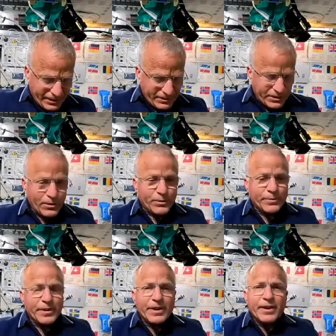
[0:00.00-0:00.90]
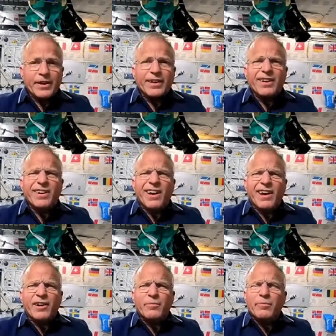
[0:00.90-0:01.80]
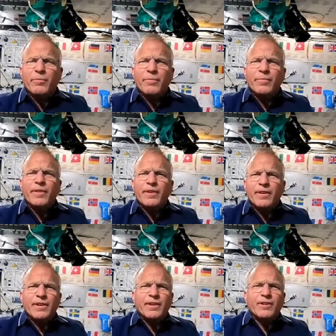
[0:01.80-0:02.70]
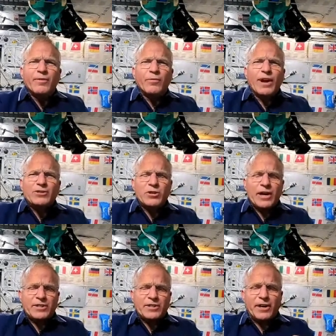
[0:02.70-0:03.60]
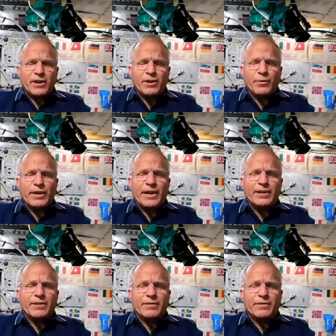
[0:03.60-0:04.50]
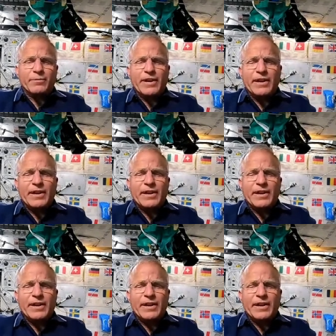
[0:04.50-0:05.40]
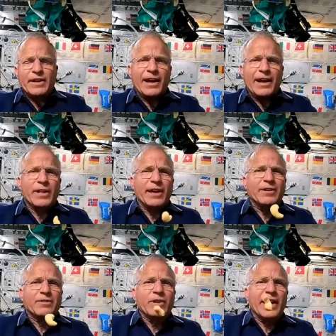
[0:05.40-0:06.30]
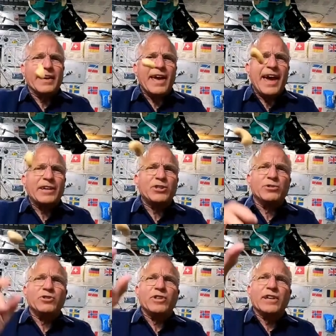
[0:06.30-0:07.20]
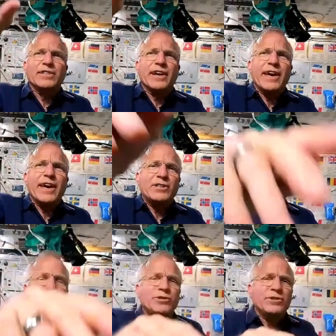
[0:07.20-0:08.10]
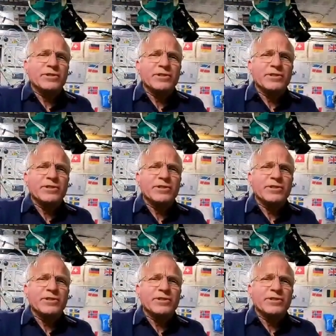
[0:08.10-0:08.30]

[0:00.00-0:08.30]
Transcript: So, um, when astronauts get hungry, we get we get our snacks. We like we like cashews. You guys like cashews?